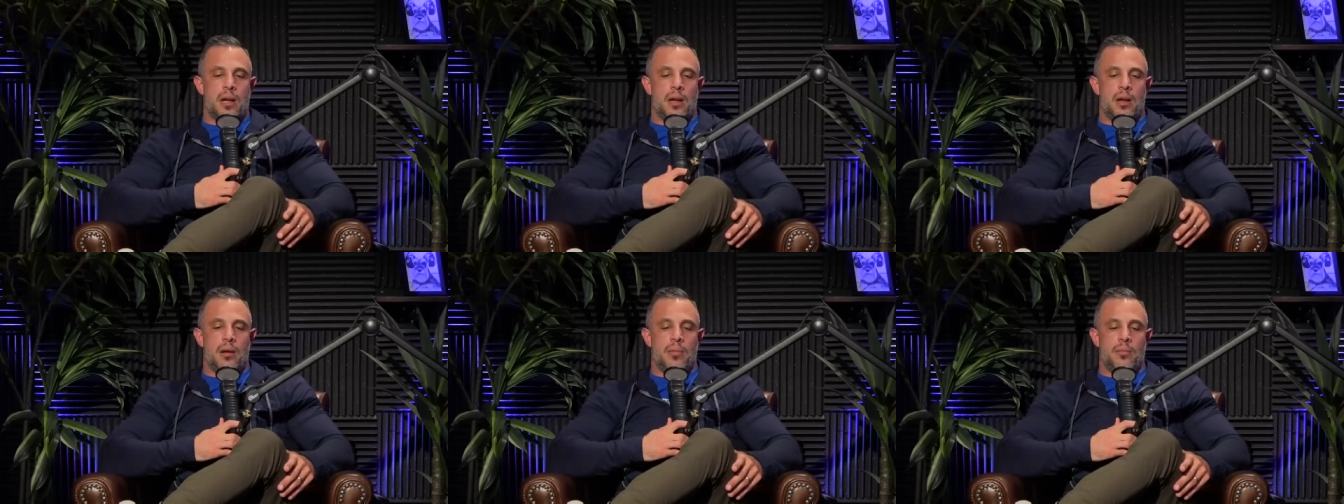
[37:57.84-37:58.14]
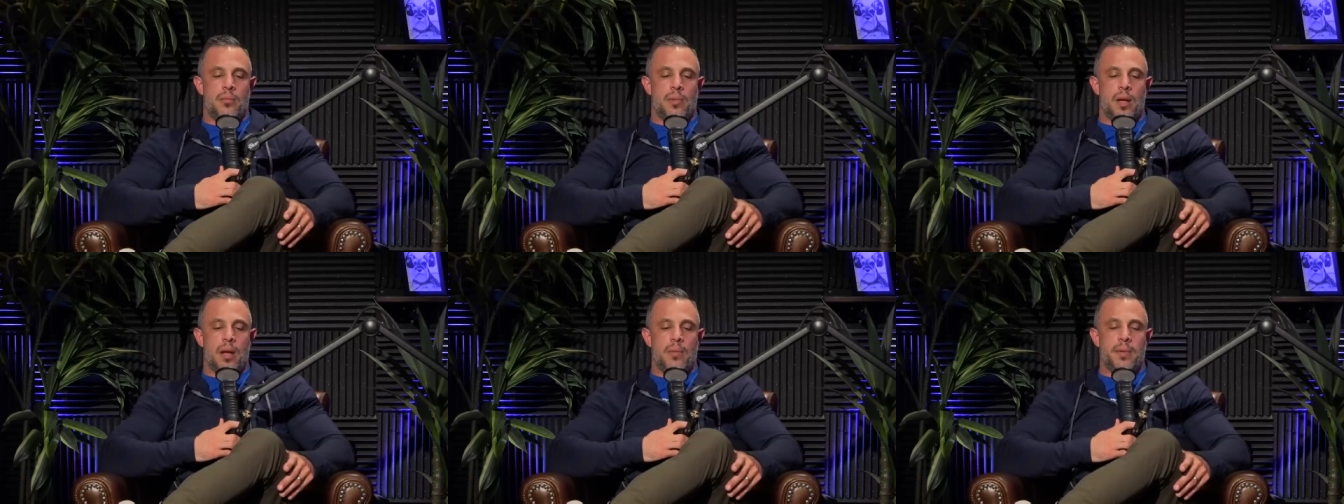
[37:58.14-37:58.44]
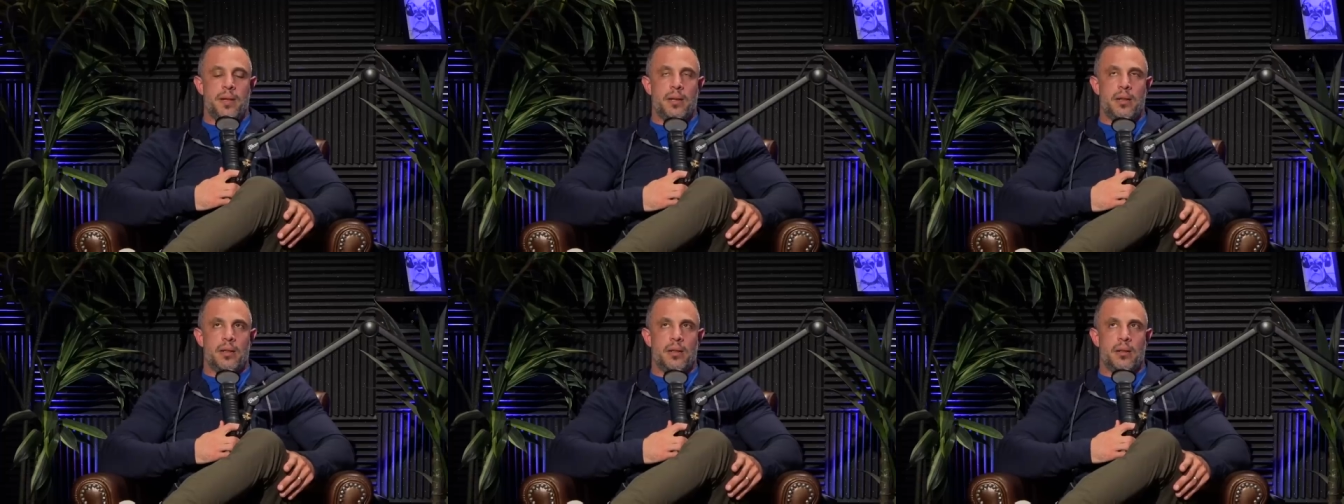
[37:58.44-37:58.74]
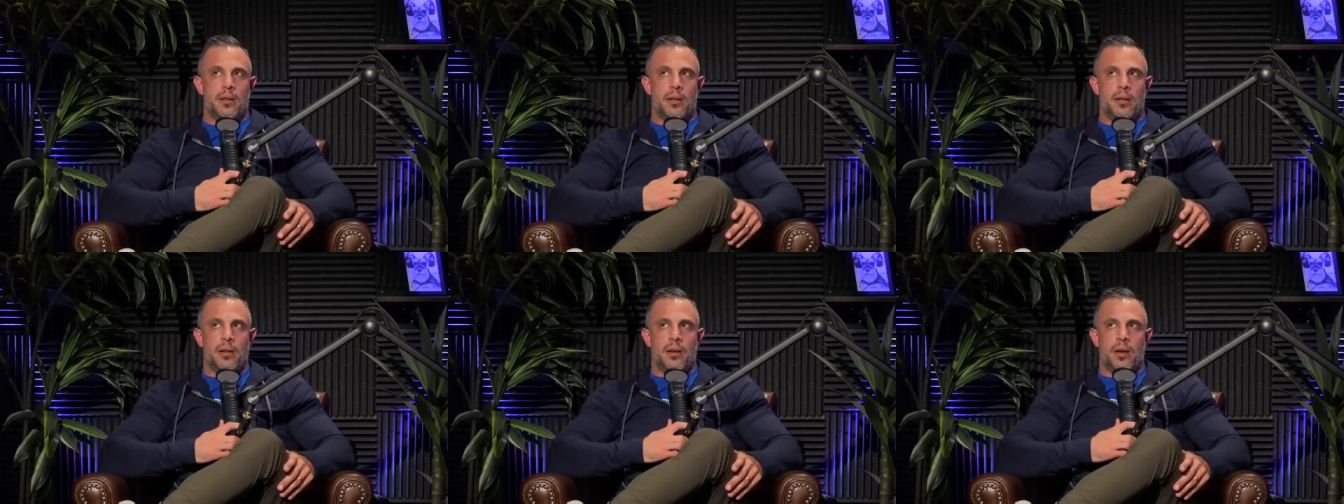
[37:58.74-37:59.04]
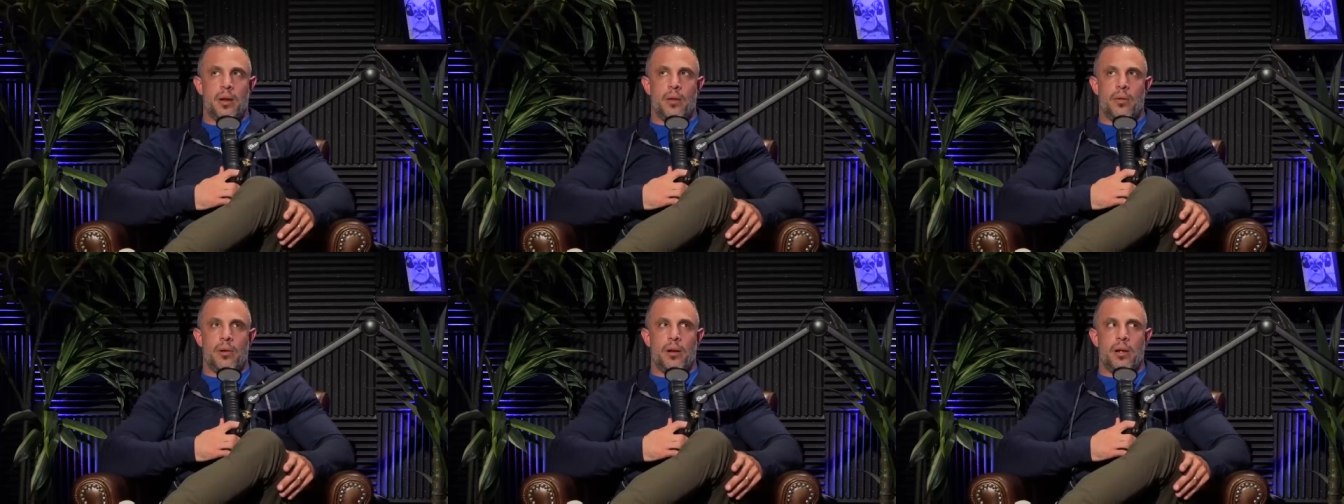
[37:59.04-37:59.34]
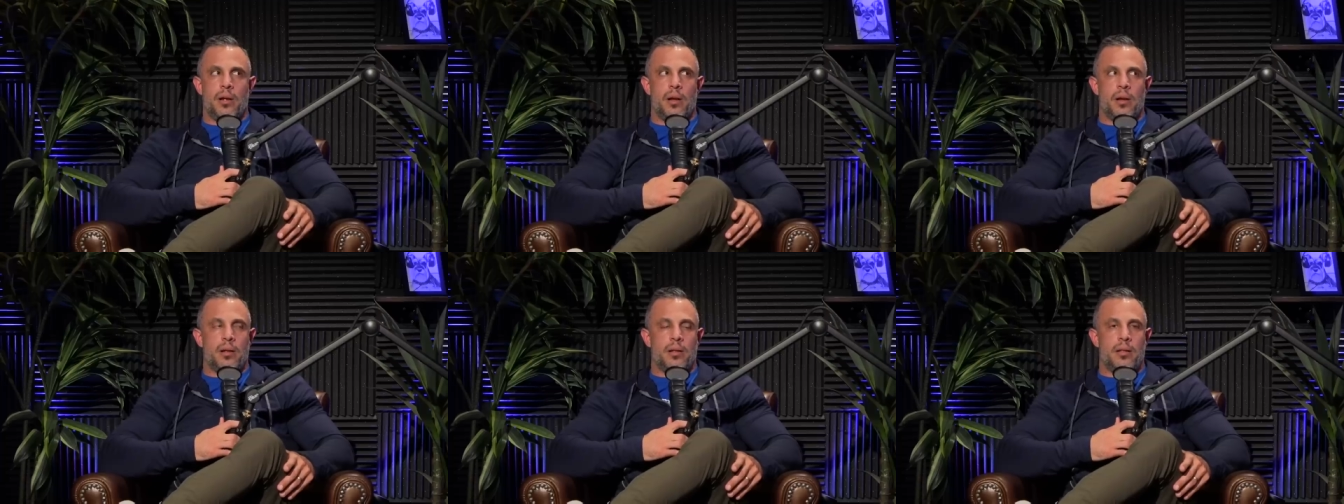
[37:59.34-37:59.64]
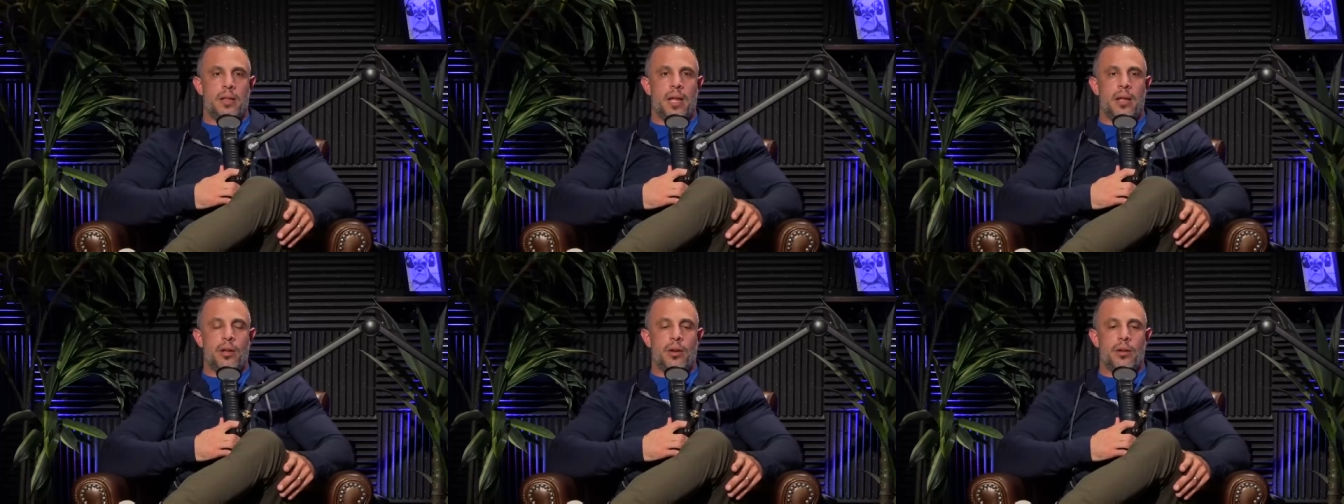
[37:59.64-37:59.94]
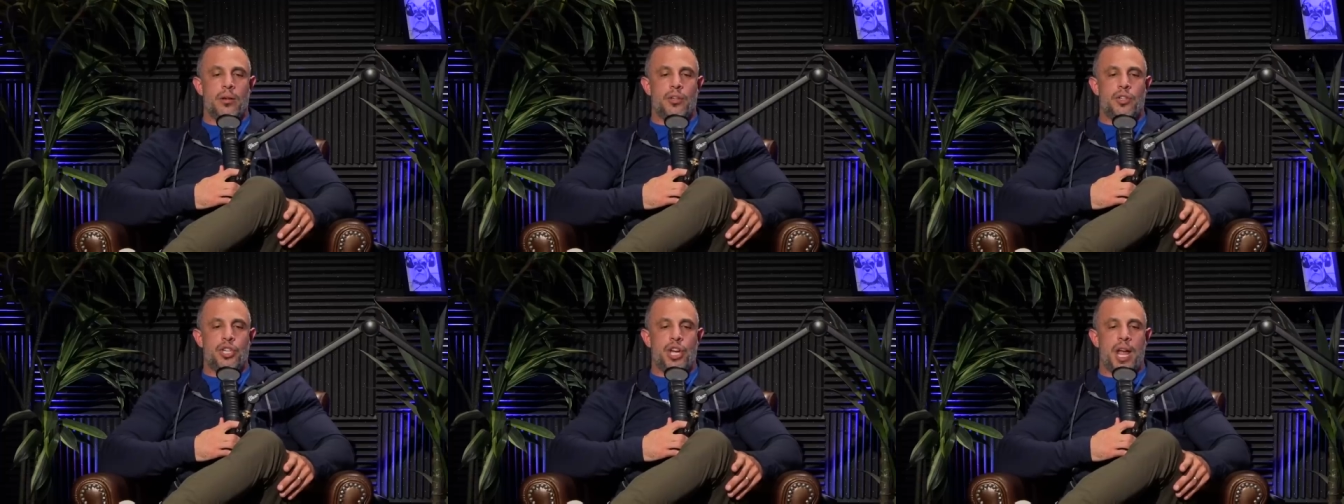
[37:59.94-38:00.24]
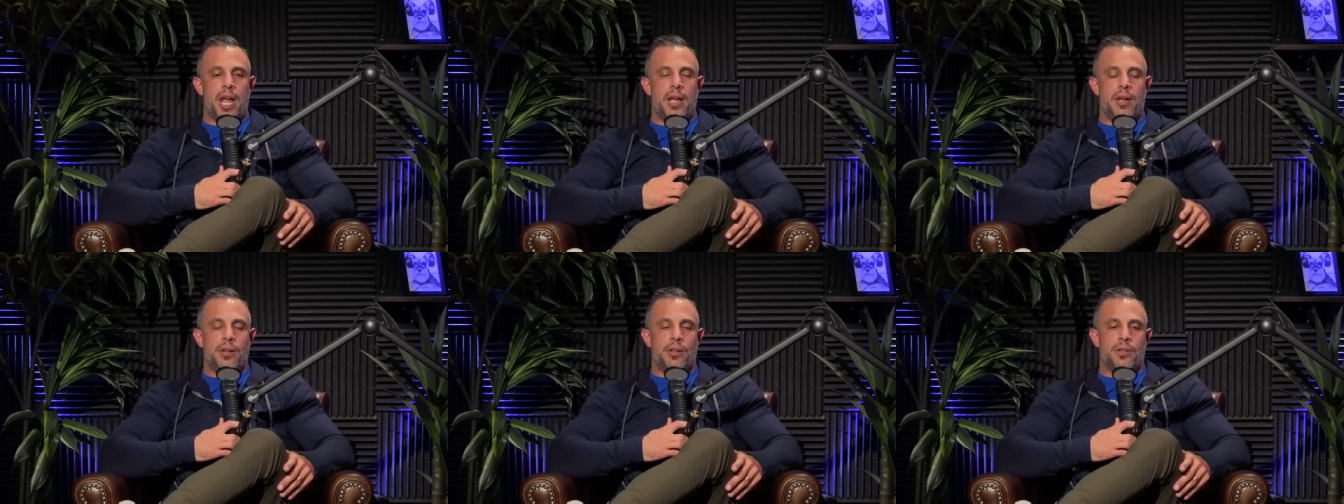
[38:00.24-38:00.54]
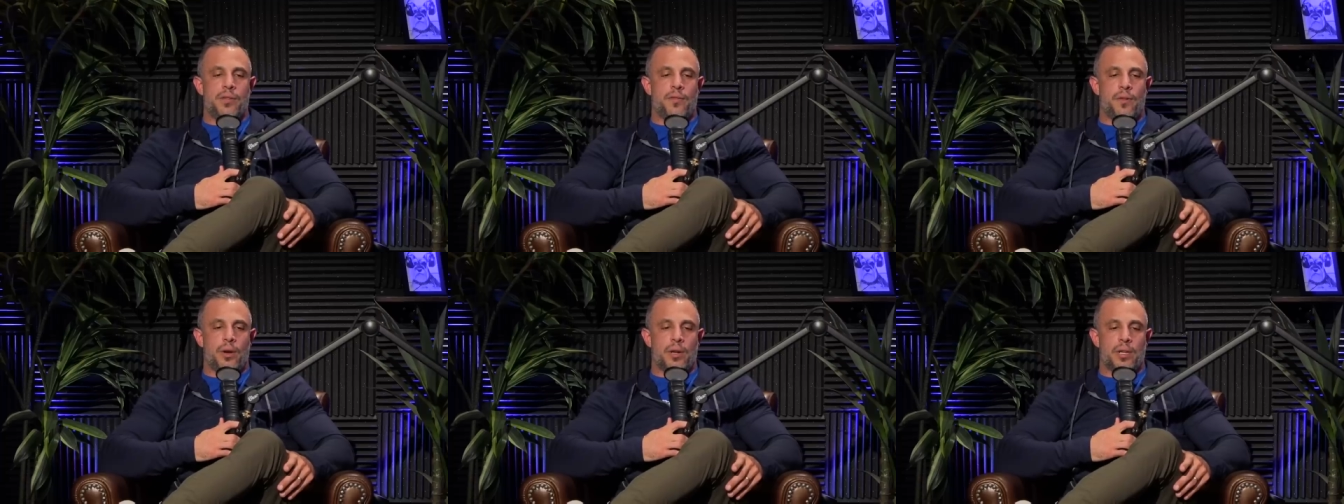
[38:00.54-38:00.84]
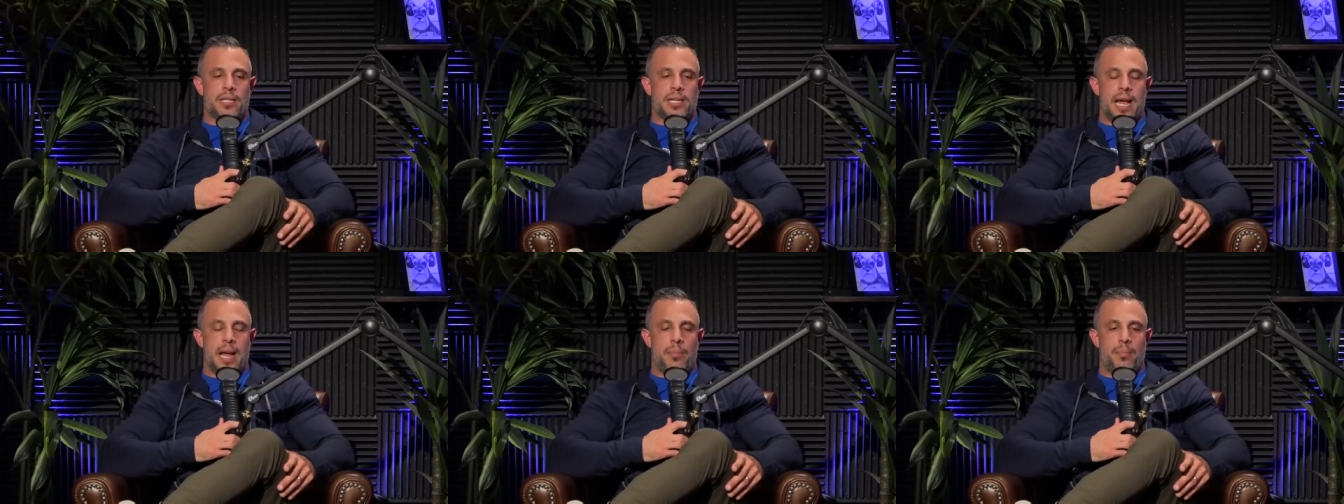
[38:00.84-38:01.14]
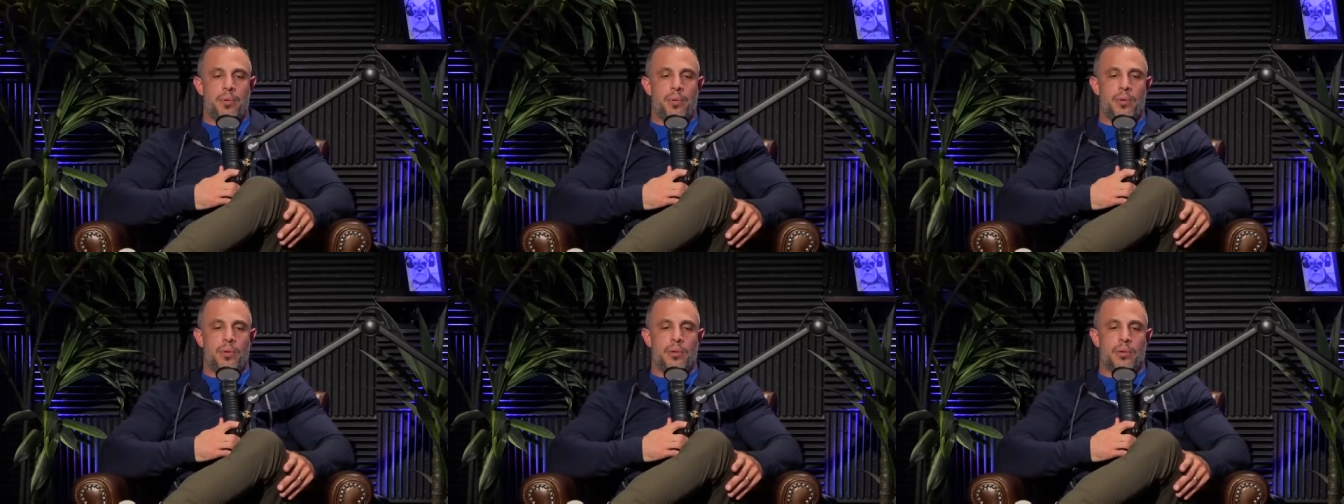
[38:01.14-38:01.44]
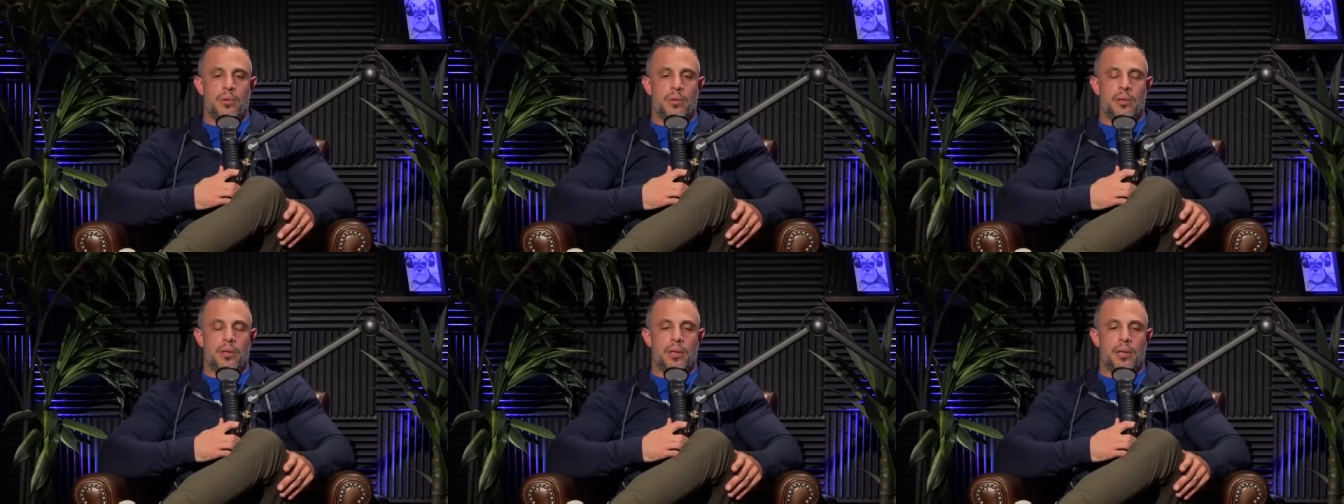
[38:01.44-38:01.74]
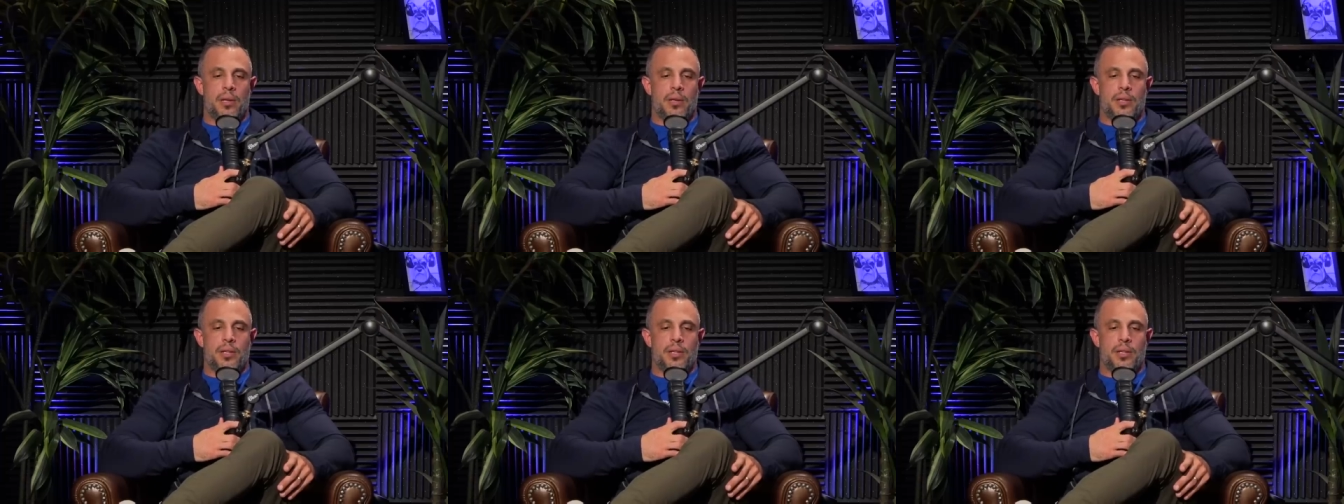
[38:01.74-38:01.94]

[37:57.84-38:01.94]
um, I mean, you know, they could change, for example, the